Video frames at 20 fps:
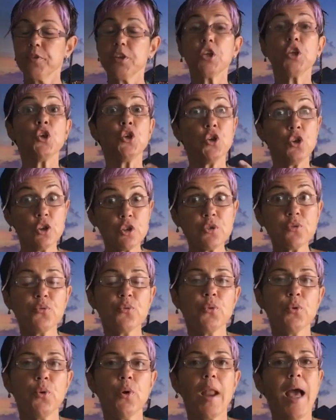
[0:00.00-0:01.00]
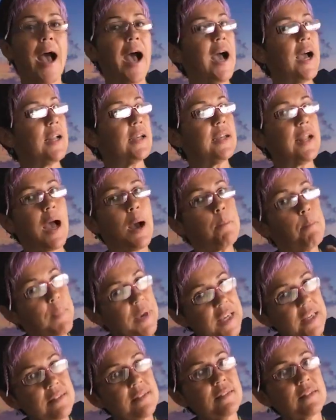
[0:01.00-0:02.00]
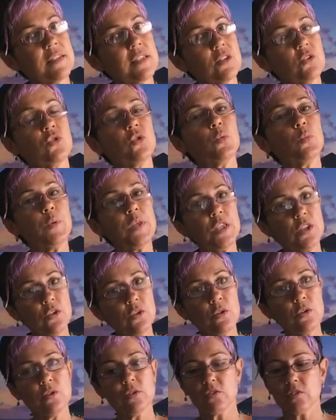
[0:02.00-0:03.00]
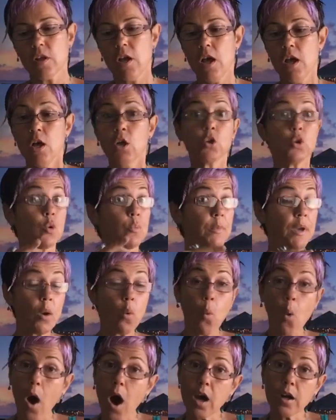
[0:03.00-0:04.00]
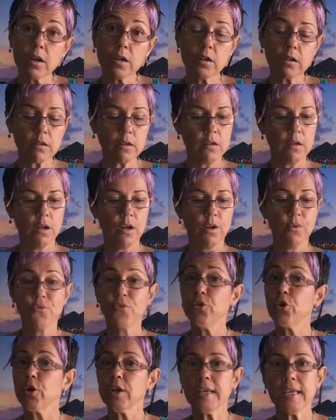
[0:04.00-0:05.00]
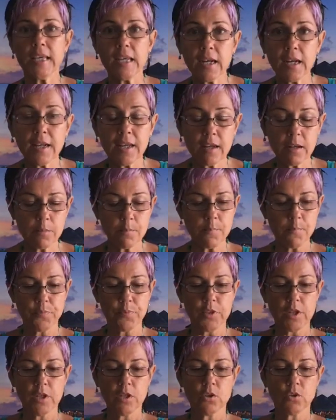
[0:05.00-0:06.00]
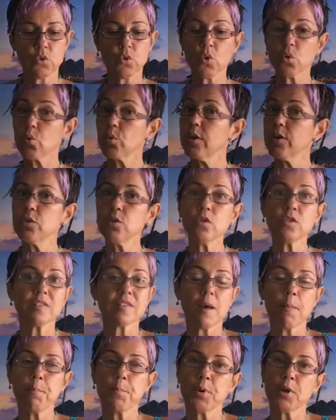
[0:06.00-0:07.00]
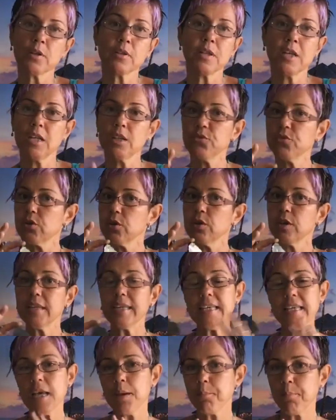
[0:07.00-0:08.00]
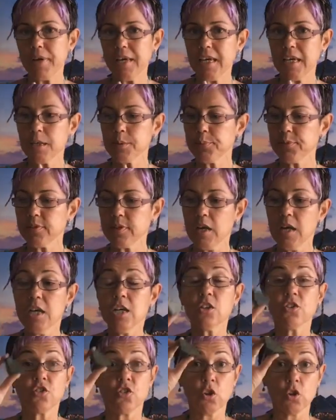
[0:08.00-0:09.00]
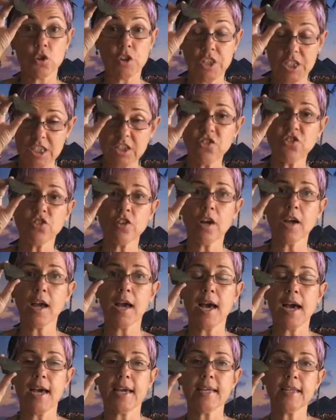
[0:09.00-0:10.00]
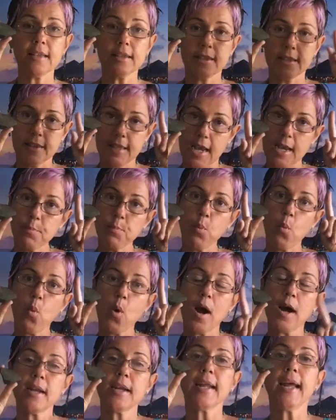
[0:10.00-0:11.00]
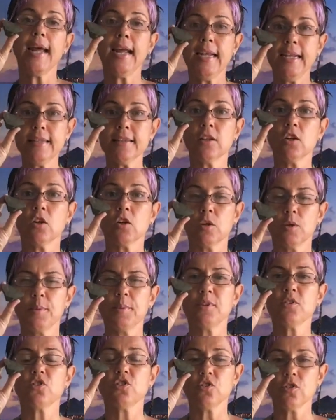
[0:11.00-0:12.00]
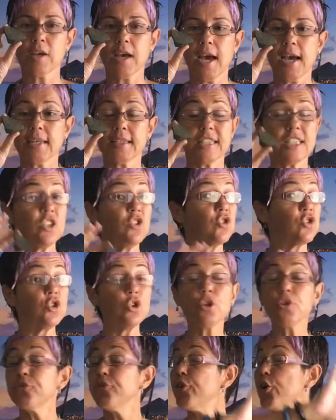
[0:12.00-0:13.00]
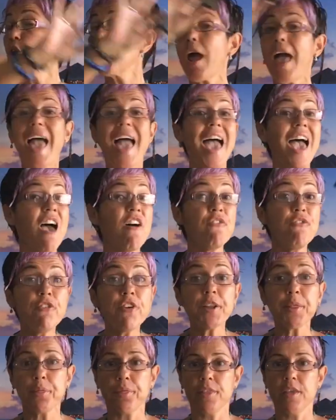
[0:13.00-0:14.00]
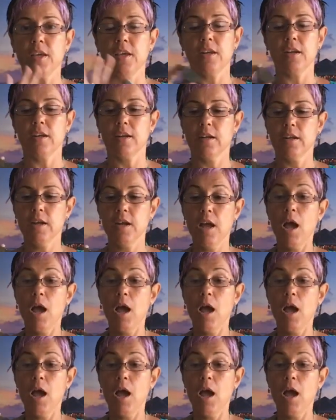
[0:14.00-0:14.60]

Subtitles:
useful and amazing to be used to make water, for healing, to reduce and protect from EMFs. So this Shungite, type 1, Elite Noble Shungite, is good for everything,